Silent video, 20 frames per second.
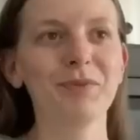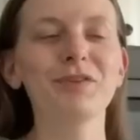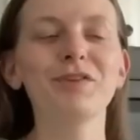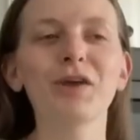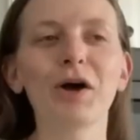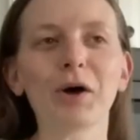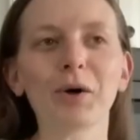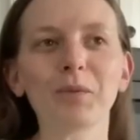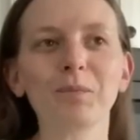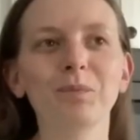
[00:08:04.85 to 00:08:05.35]

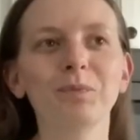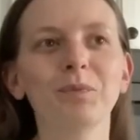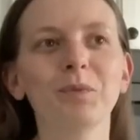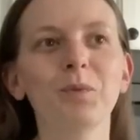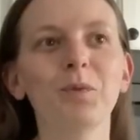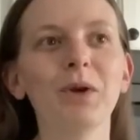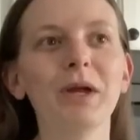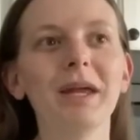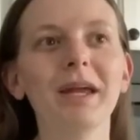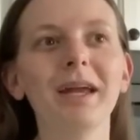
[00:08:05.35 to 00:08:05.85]
So
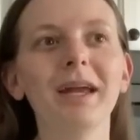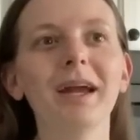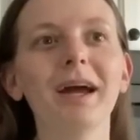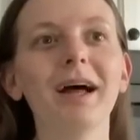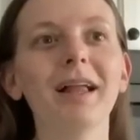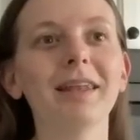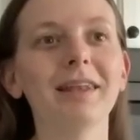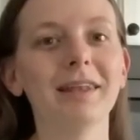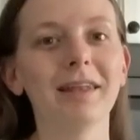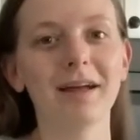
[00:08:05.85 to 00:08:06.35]
we
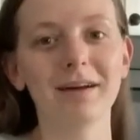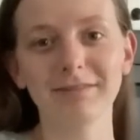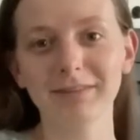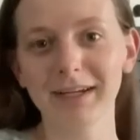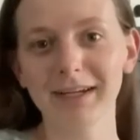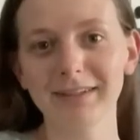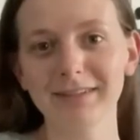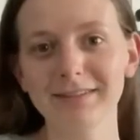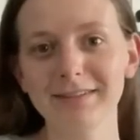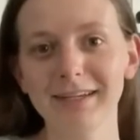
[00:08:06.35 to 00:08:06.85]
love
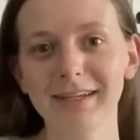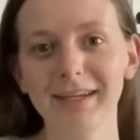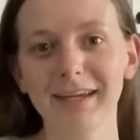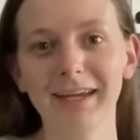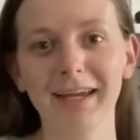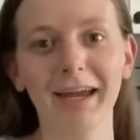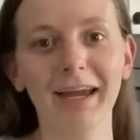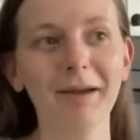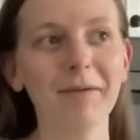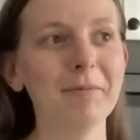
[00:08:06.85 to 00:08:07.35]

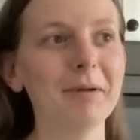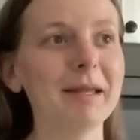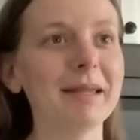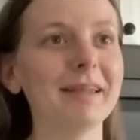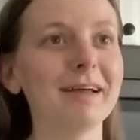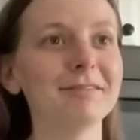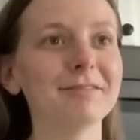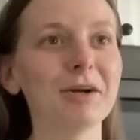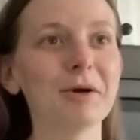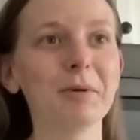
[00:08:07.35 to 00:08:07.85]
antiquing. We
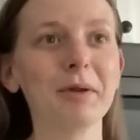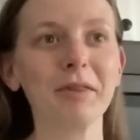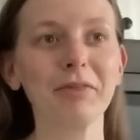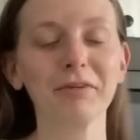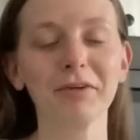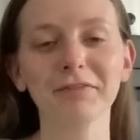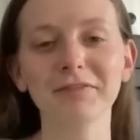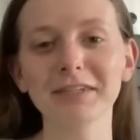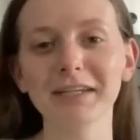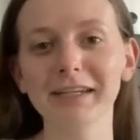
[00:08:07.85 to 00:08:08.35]
love going
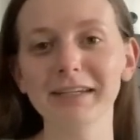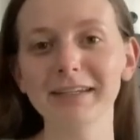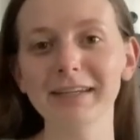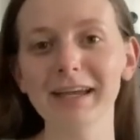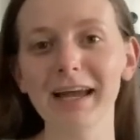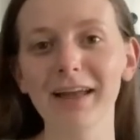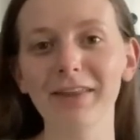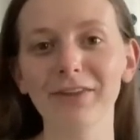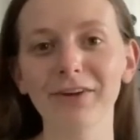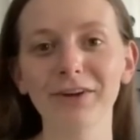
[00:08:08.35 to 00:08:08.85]
thrifting
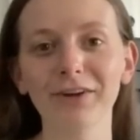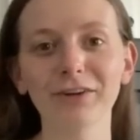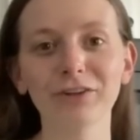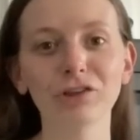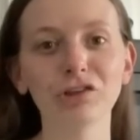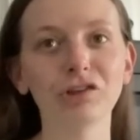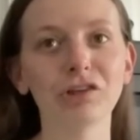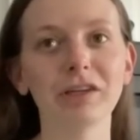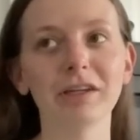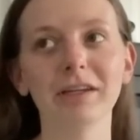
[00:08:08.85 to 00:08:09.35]
together.
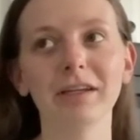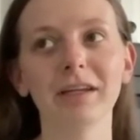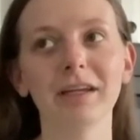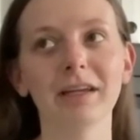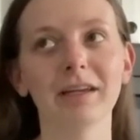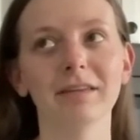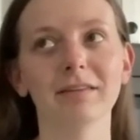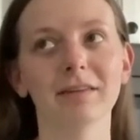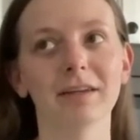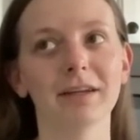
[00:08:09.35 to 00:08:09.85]
She
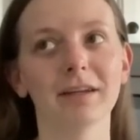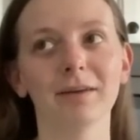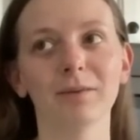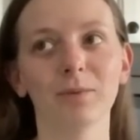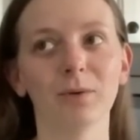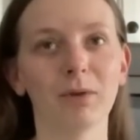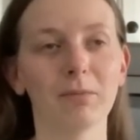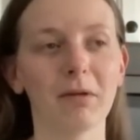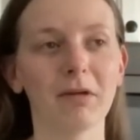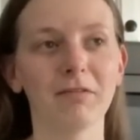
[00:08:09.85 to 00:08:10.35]
is like
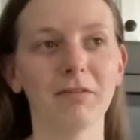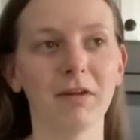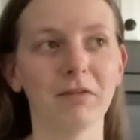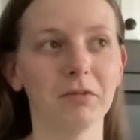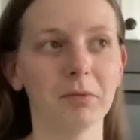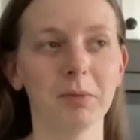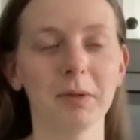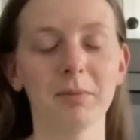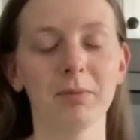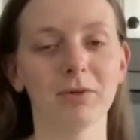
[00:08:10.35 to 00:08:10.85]
one of my
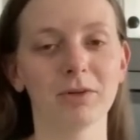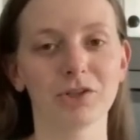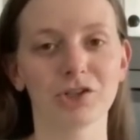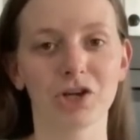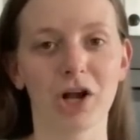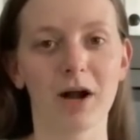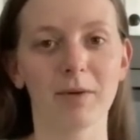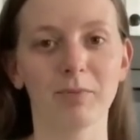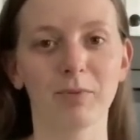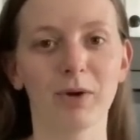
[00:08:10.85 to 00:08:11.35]
favorite people to
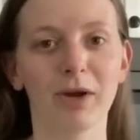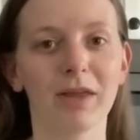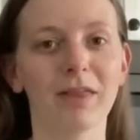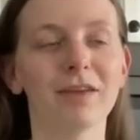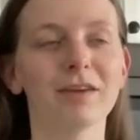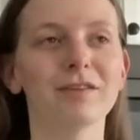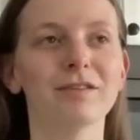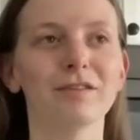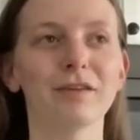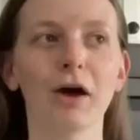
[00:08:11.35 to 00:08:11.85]
shop with.
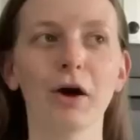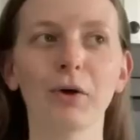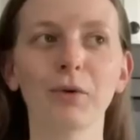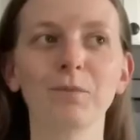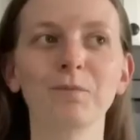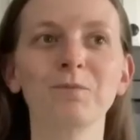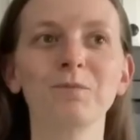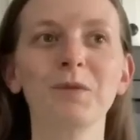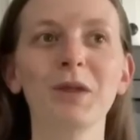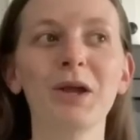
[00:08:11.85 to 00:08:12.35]

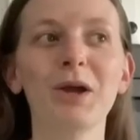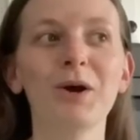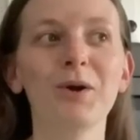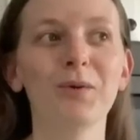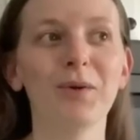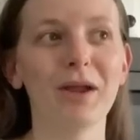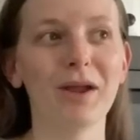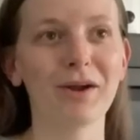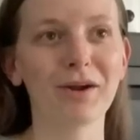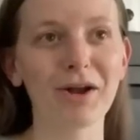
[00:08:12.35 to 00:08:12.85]
So
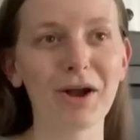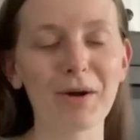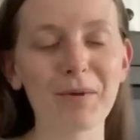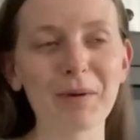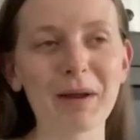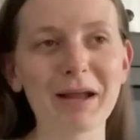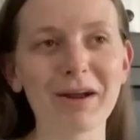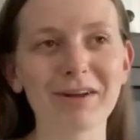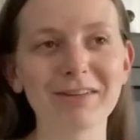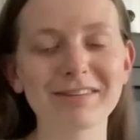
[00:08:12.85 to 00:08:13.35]
we are
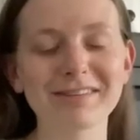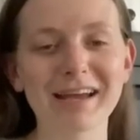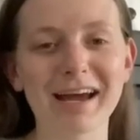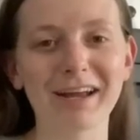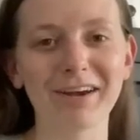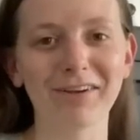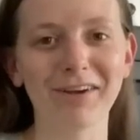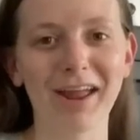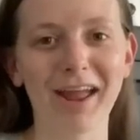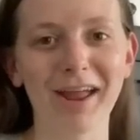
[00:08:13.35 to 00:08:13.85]
going on
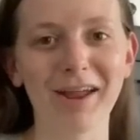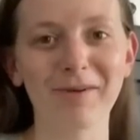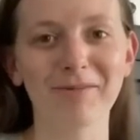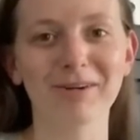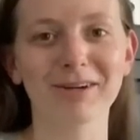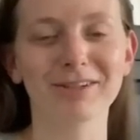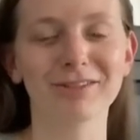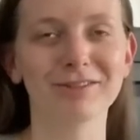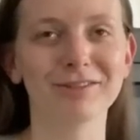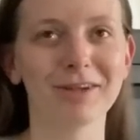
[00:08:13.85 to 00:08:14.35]
Saturday.
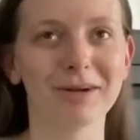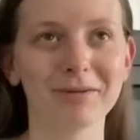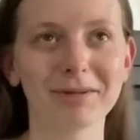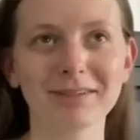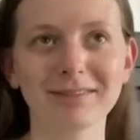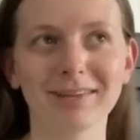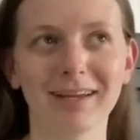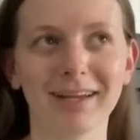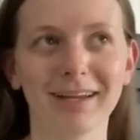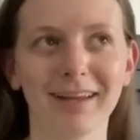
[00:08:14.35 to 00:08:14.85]
We're so
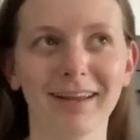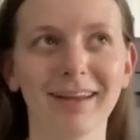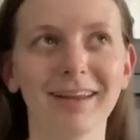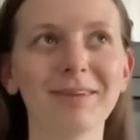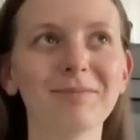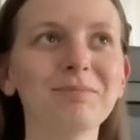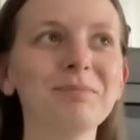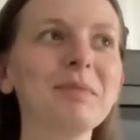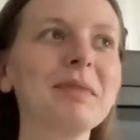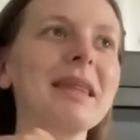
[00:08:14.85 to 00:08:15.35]
excited.